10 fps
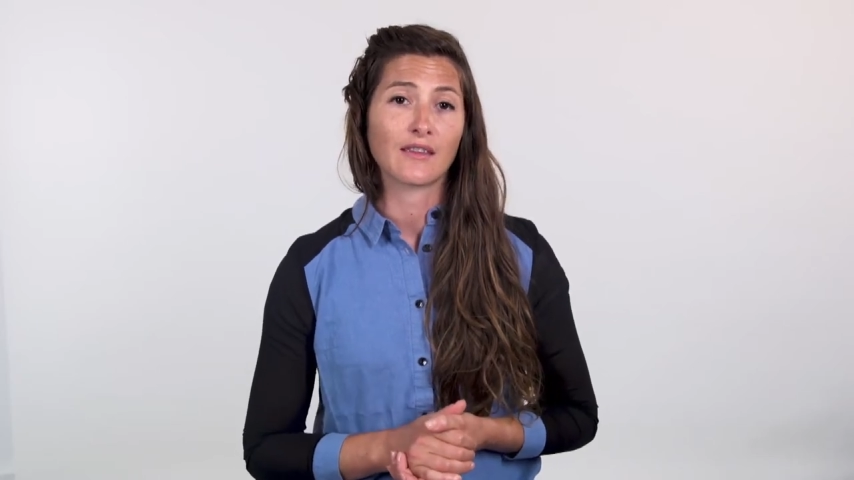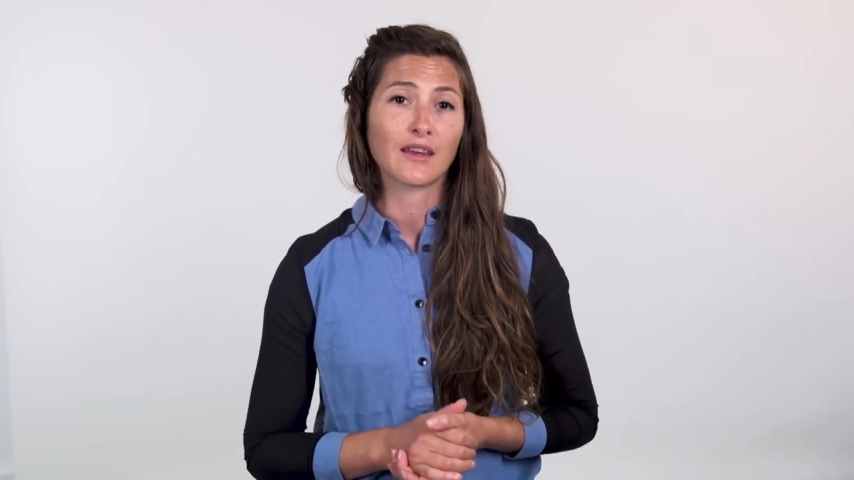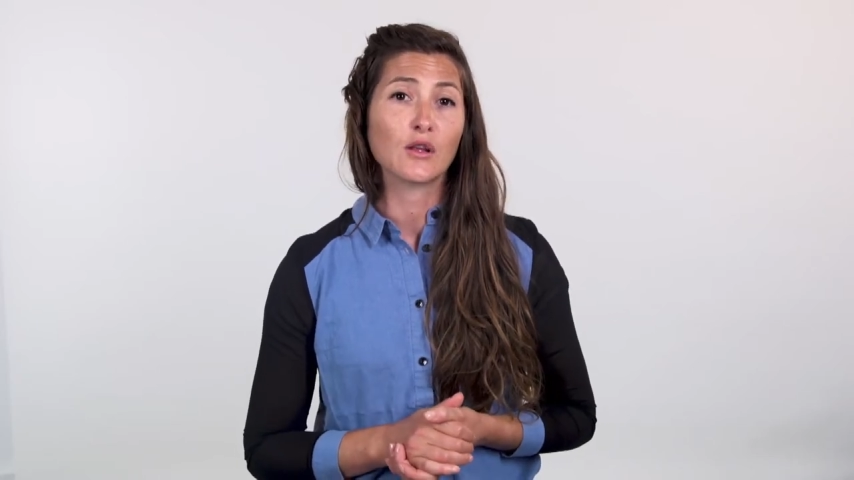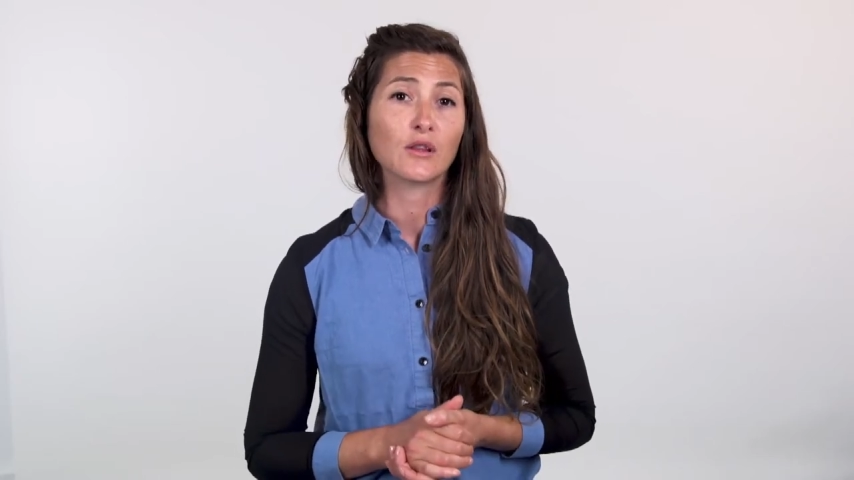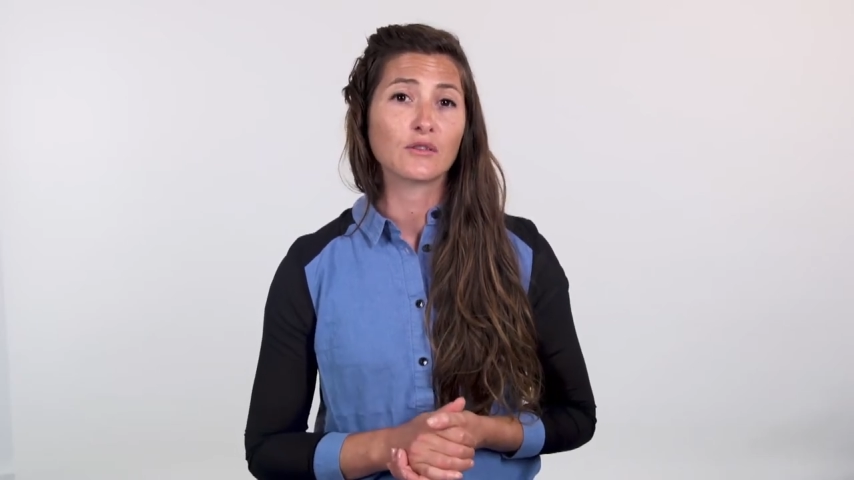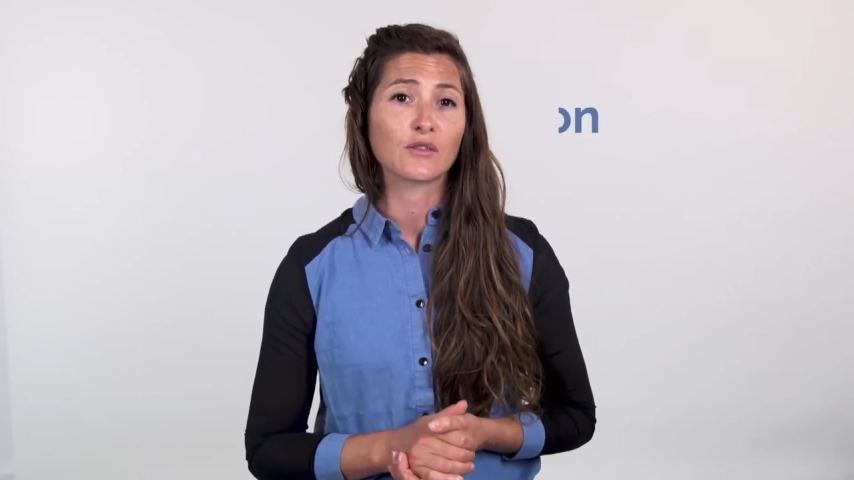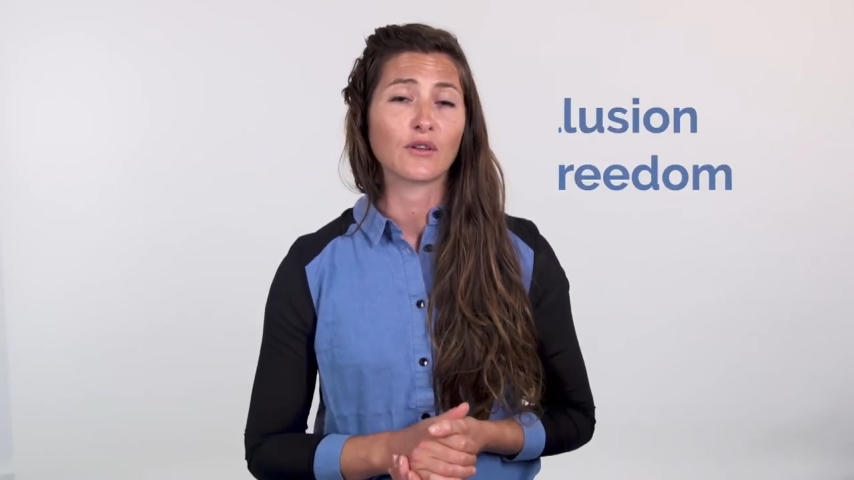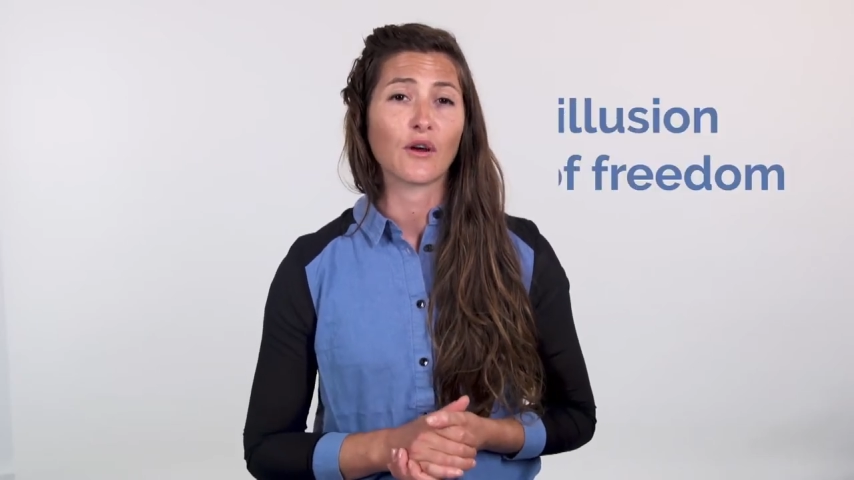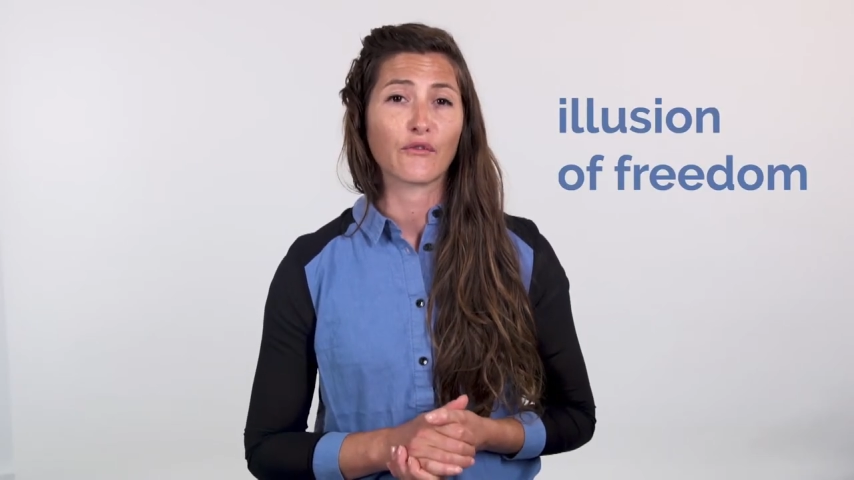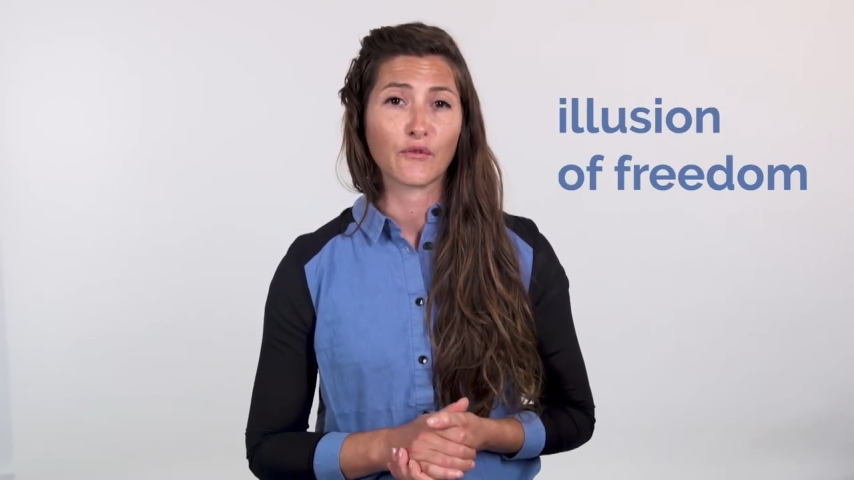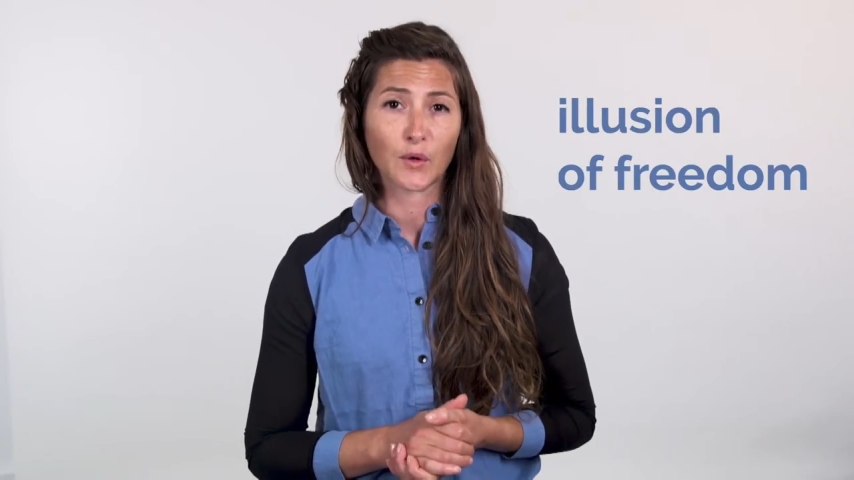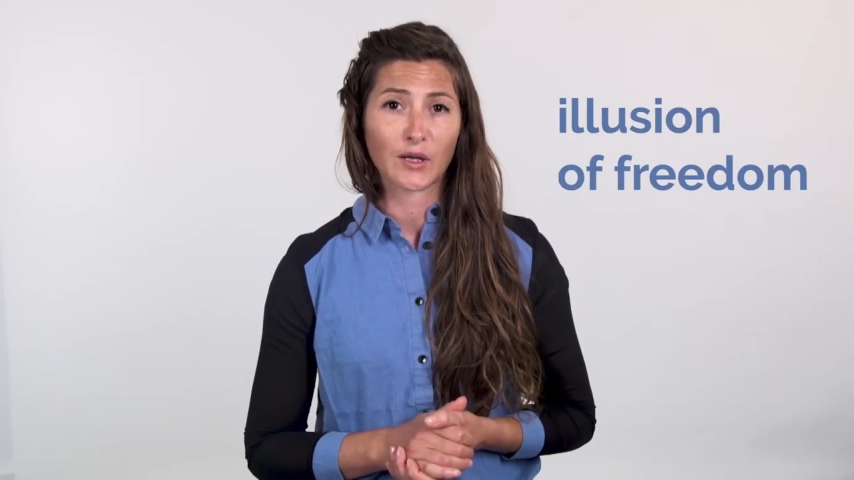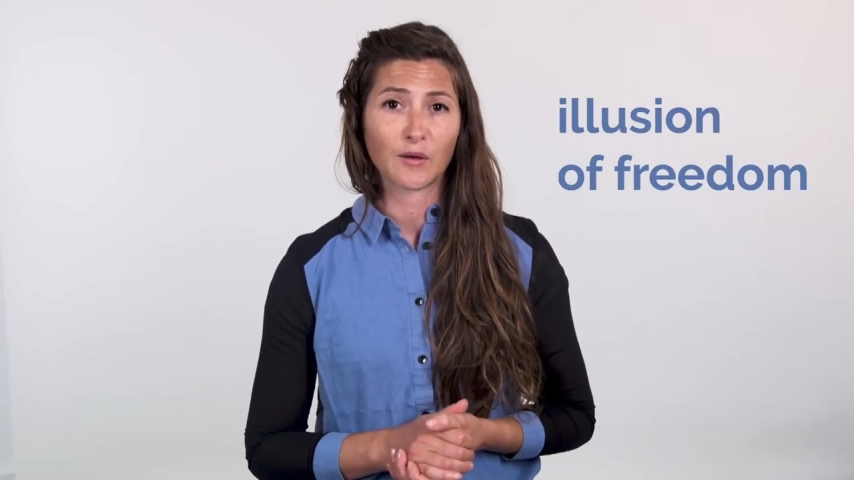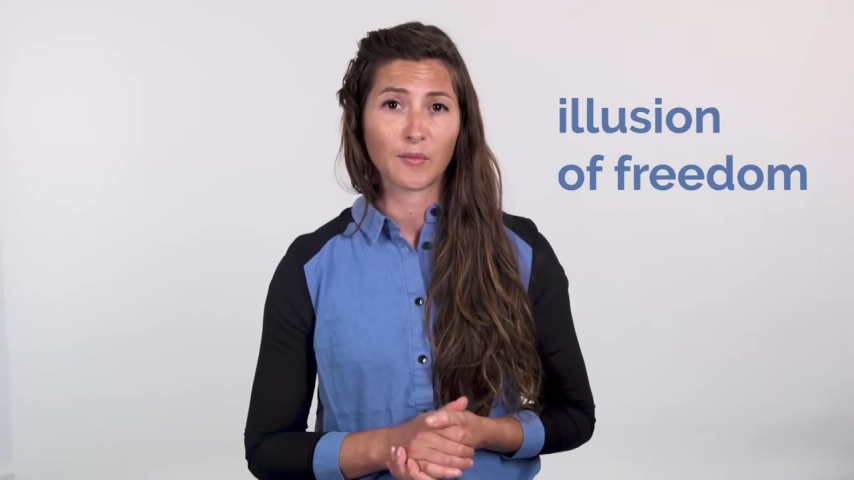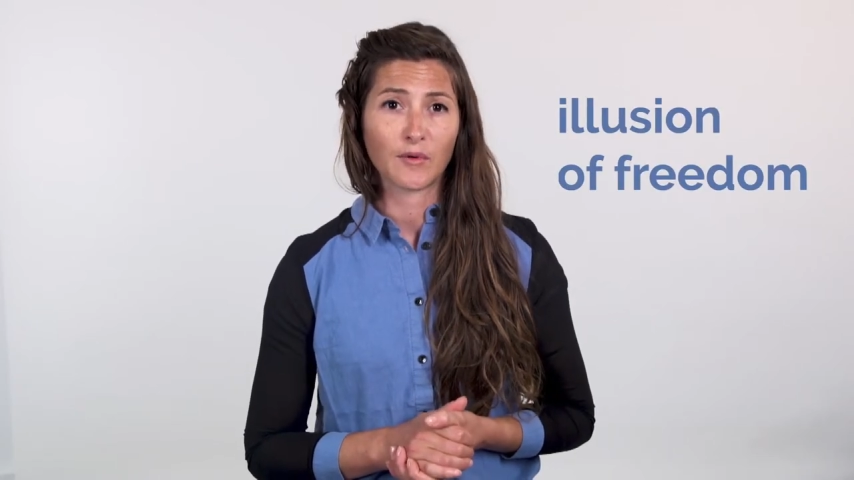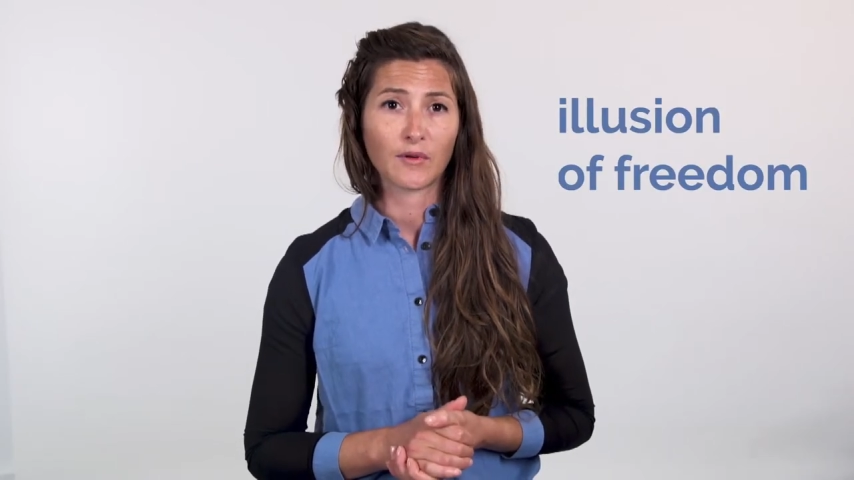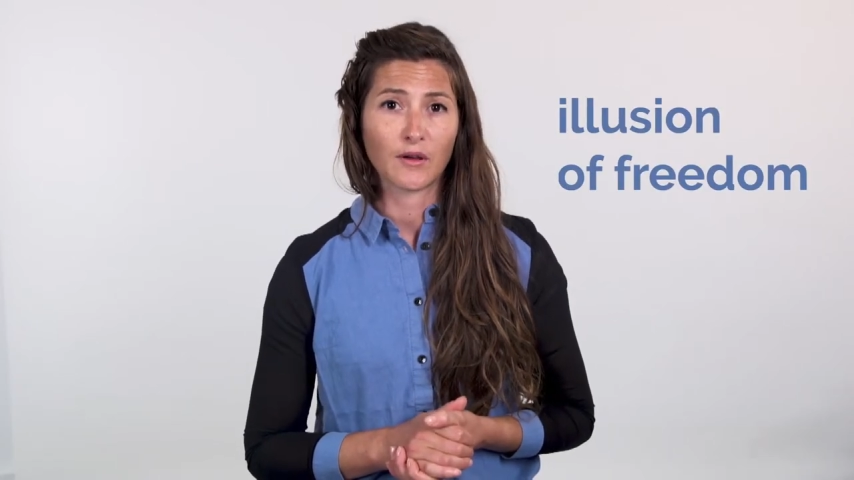the illusion of freedom,